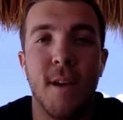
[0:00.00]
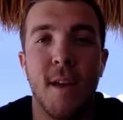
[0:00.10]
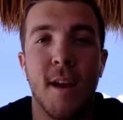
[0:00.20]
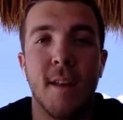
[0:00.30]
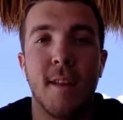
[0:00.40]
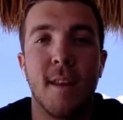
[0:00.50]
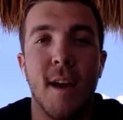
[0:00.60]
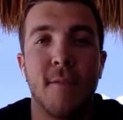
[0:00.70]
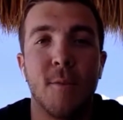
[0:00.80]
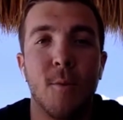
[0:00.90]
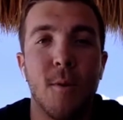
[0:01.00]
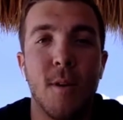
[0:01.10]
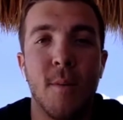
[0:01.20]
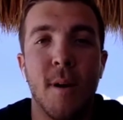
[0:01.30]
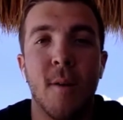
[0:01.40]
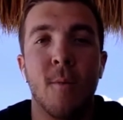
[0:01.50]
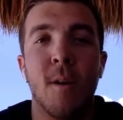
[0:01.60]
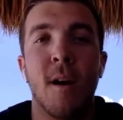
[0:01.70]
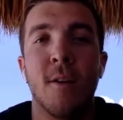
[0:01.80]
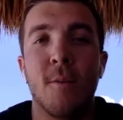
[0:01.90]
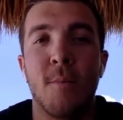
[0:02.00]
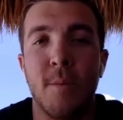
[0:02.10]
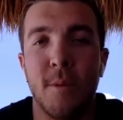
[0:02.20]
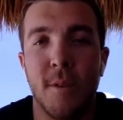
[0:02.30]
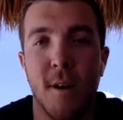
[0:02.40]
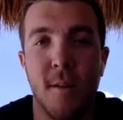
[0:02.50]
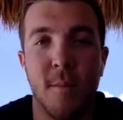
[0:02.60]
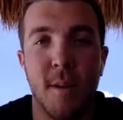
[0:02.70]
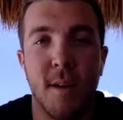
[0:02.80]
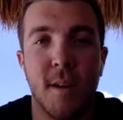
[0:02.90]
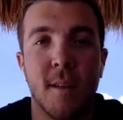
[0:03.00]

And I didn't have to worry about what other people thought of me.